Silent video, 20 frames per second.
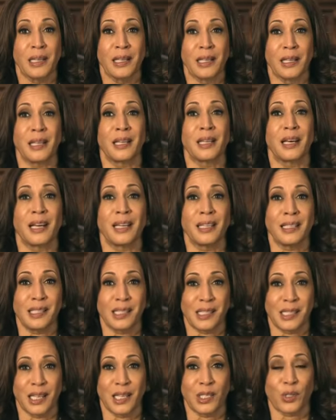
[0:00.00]
the United
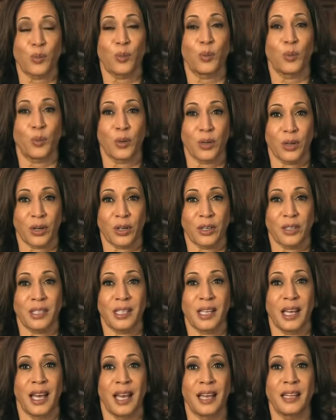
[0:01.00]
States will work
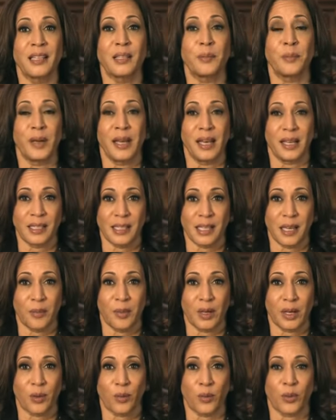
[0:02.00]
to end the
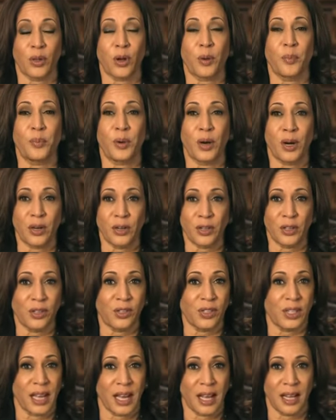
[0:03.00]
pandemic with our
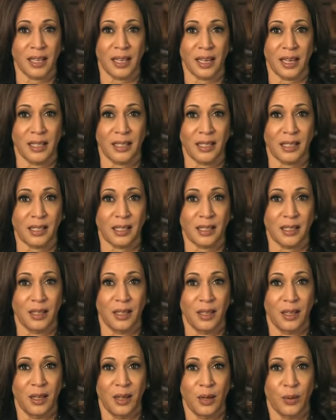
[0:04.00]
partners and allies.
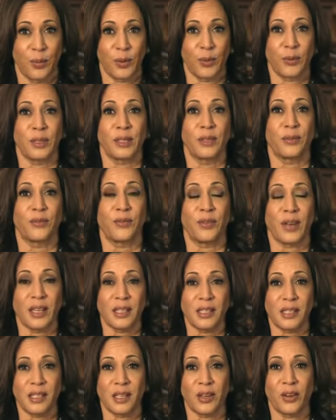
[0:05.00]
We will
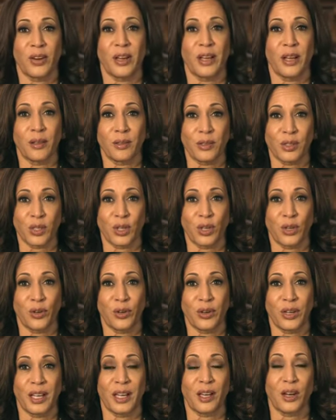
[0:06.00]
invest in our health
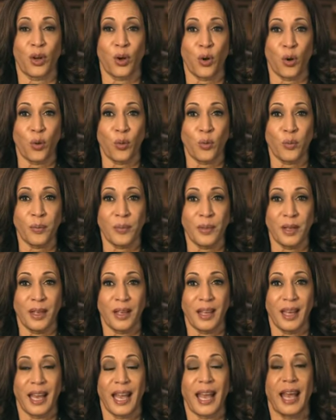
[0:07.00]
security at
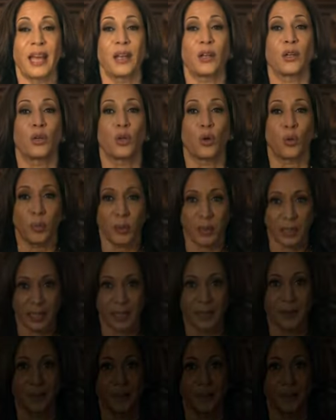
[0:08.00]
home and globally.